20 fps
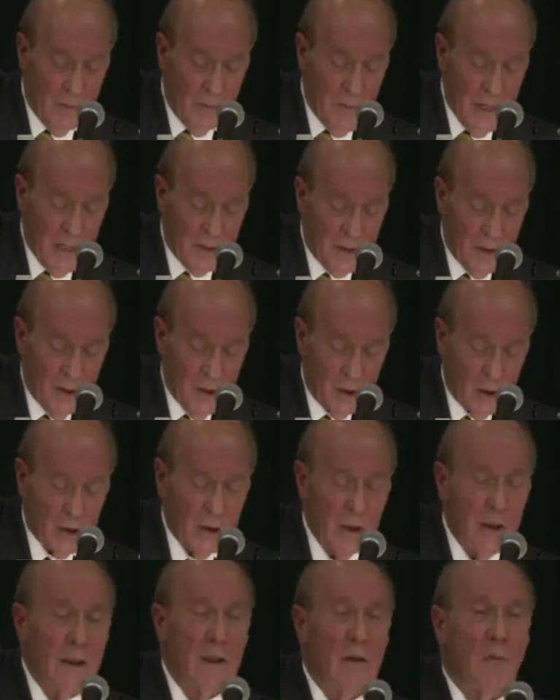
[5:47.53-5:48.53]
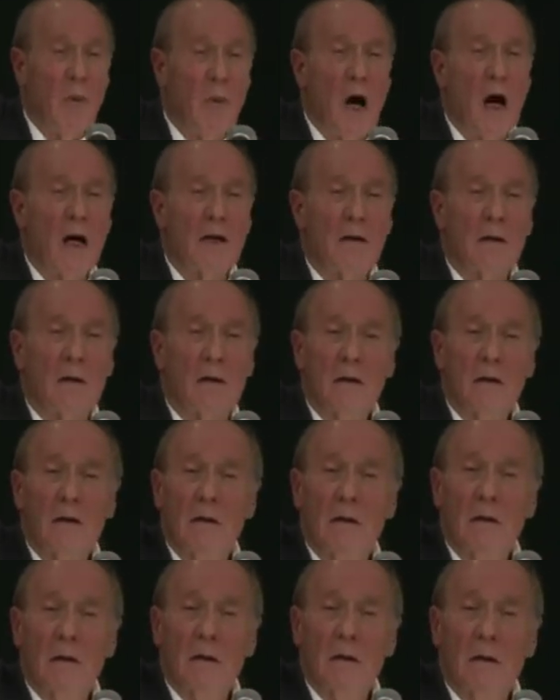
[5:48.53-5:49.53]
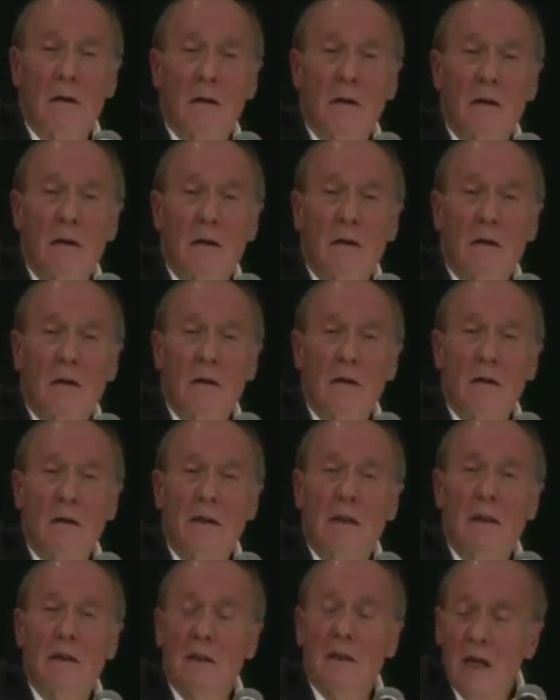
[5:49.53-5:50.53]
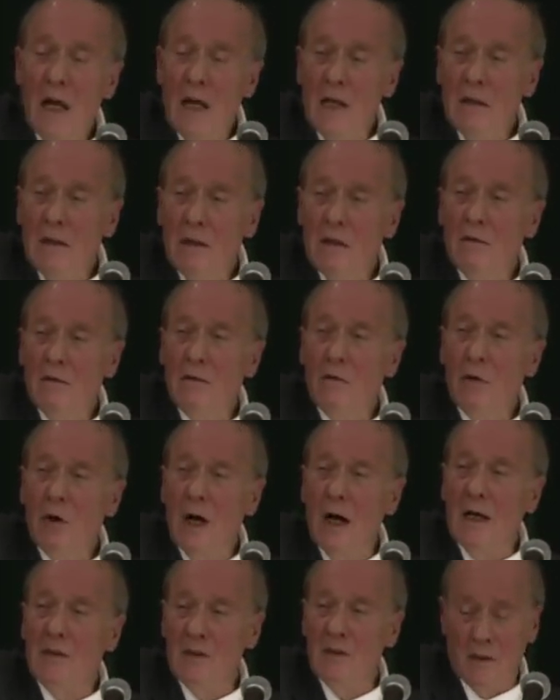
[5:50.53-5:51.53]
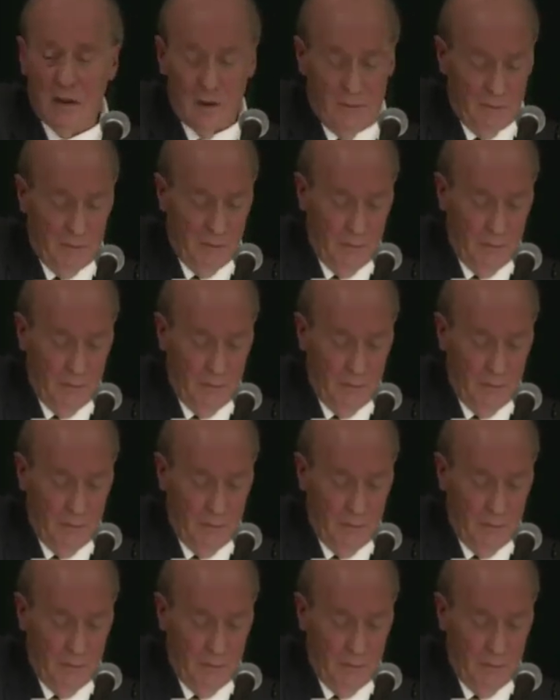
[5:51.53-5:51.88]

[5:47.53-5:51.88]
a message in a bottle, intended for us.